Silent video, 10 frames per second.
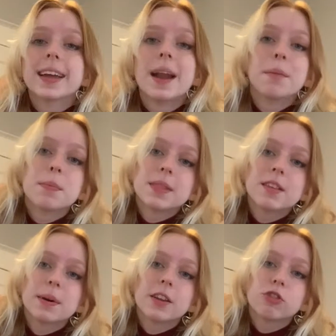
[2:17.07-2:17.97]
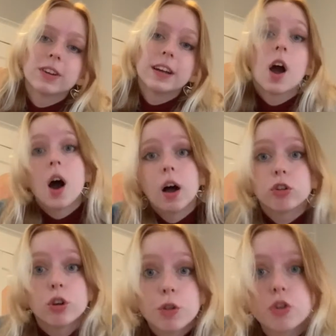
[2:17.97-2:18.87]
And I'm gonna put these by the tree. I'll
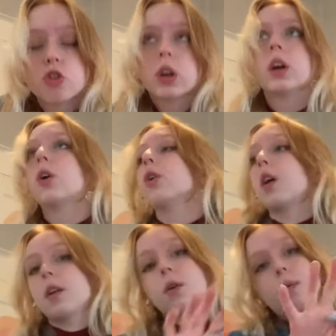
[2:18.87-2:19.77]
show you the tree. Hold on.